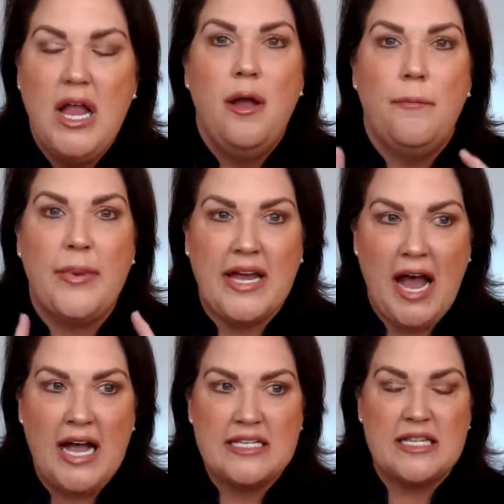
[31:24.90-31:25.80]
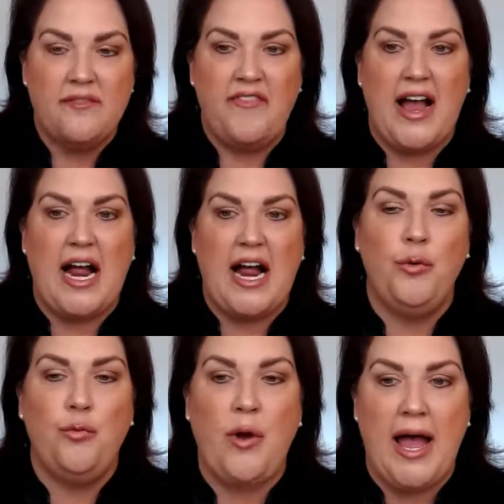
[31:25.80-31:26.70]
because of the fact I would
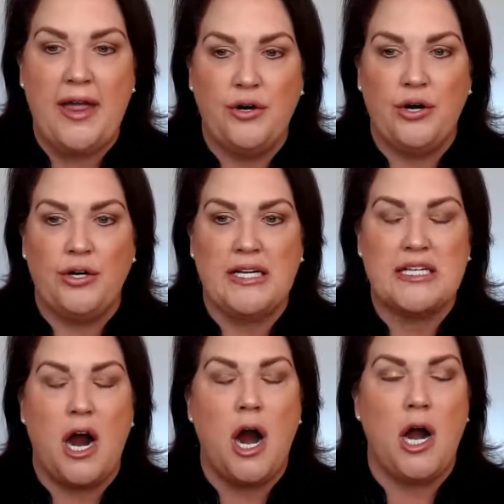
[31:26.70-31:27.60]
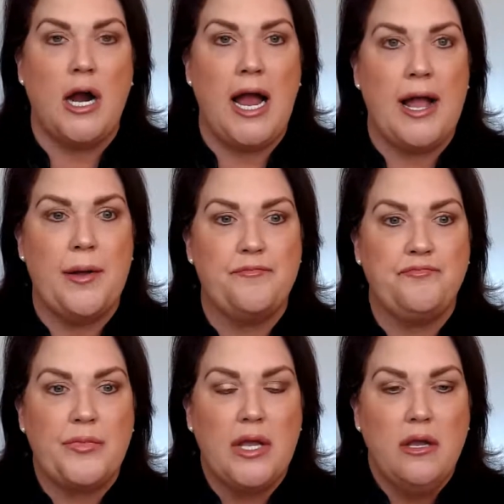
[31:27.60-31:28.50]
rather because our um
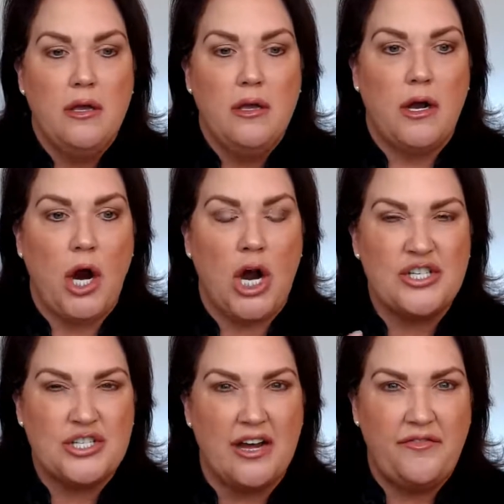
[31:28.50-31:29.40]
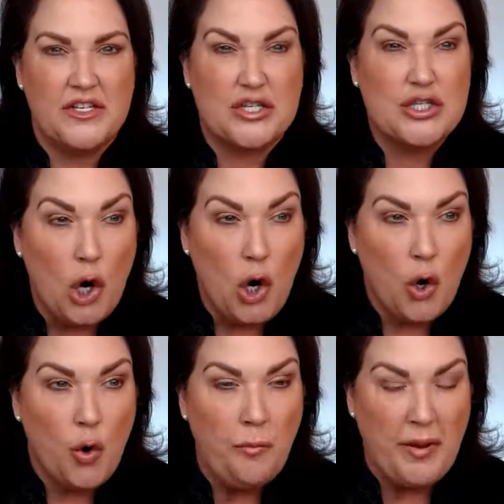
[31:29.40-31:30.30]
our stuff is
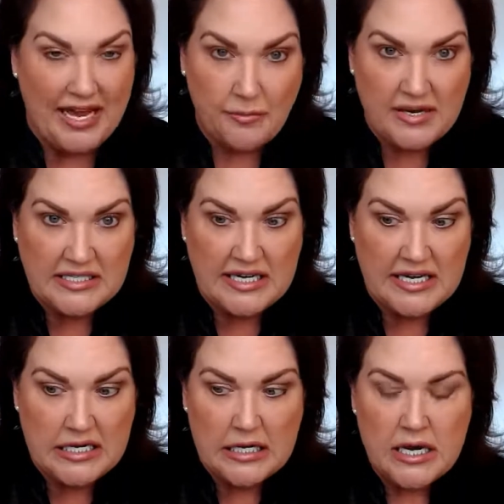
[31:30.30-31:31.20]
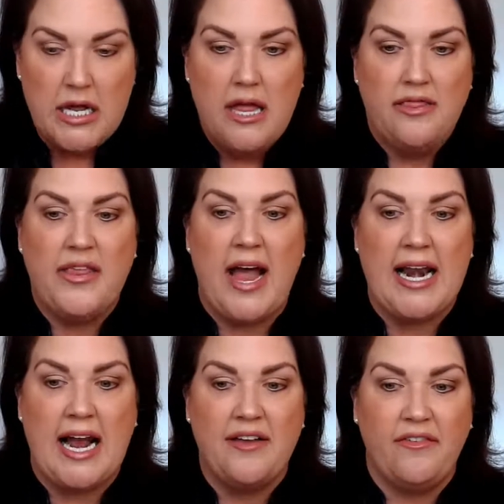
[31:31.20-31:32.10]
so pigmented that
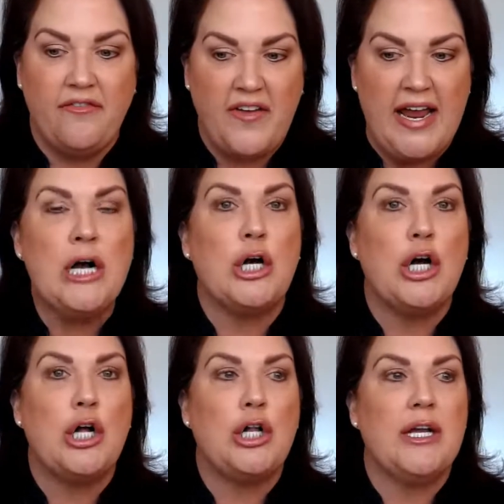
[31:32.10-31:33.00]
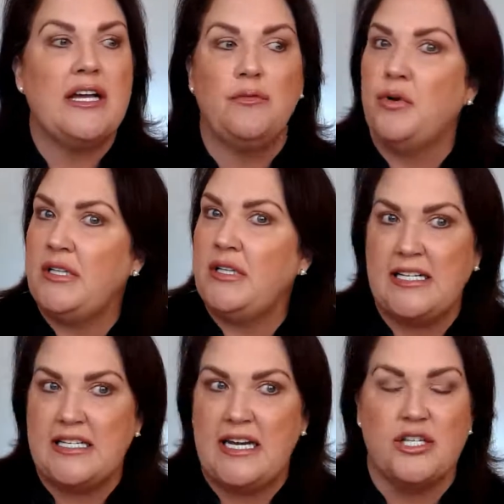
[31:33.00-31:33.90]
I feel it really doesn't
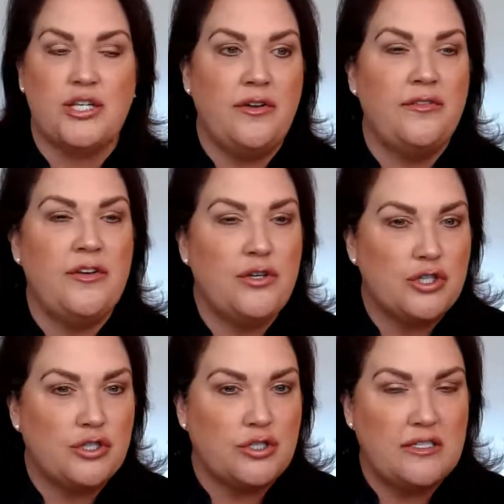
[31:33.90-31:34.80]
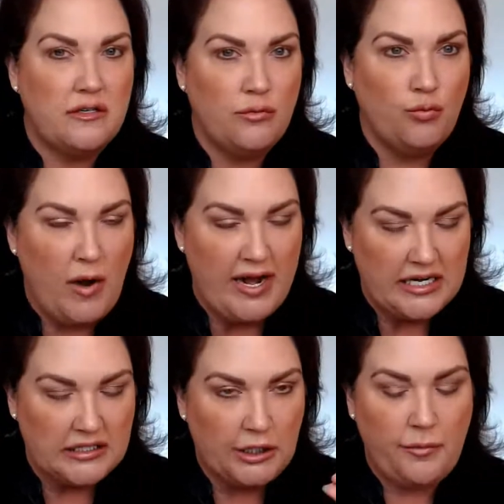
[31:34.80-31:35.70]
need. So even if you just wet it a
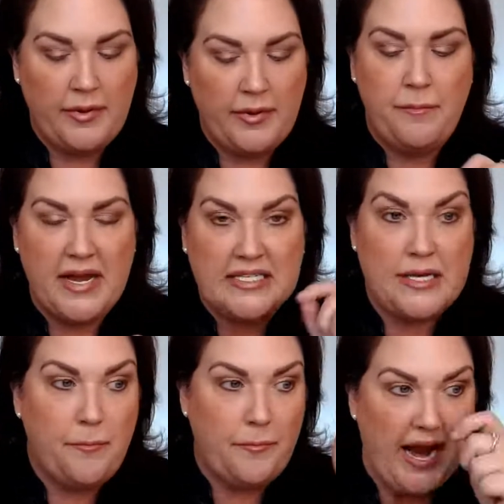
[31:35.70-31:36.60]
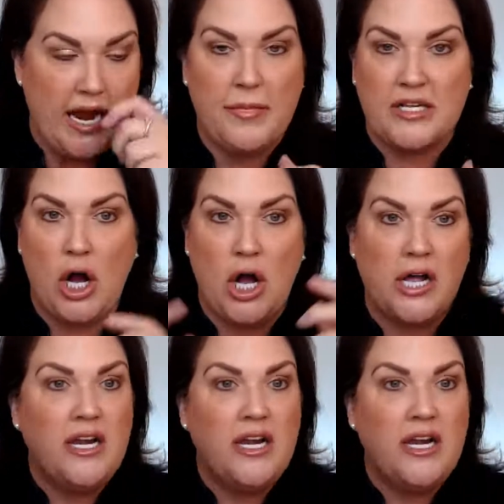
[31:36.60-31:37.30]
little bit, mixed it, bam, it's on,